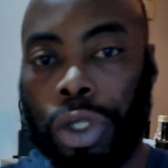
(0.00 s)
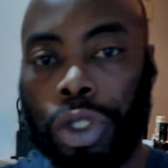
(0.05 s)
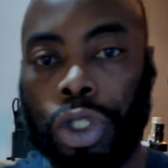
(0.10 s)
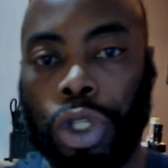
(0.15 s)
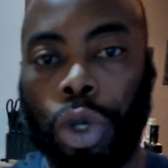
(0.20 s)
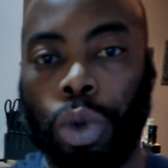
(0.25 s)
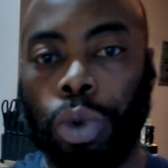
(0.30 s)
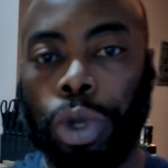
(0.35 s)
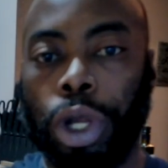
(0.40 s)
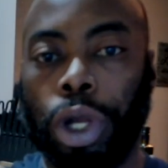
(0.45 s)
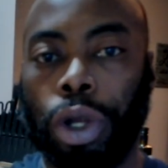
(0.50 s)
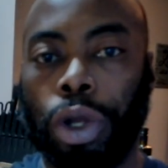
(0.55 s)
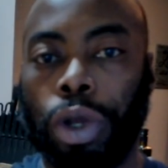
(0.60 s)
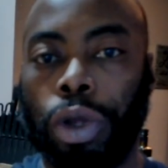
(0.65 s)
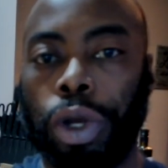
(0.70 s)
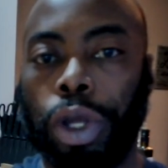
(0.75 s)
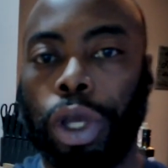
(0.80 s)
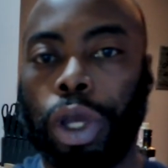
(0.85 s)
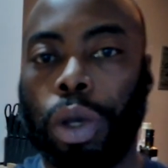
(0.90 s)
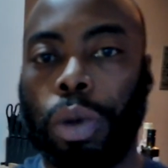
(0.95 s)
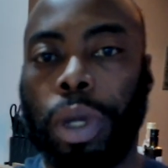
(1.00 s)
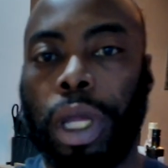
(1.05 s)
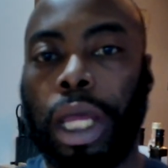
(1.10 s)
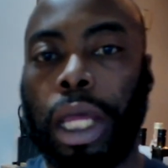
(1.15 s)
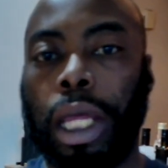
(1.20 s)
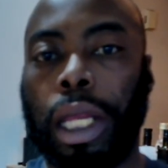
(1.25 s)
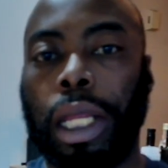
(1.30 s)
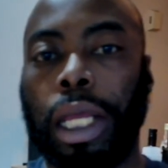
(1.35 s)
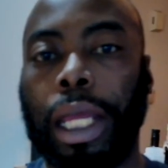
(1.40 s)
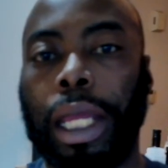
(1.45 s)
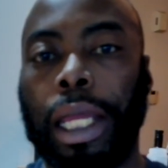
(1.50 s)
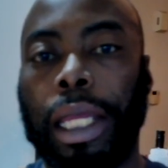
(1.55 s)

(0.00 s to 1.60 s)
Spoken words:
So we are going to go ahead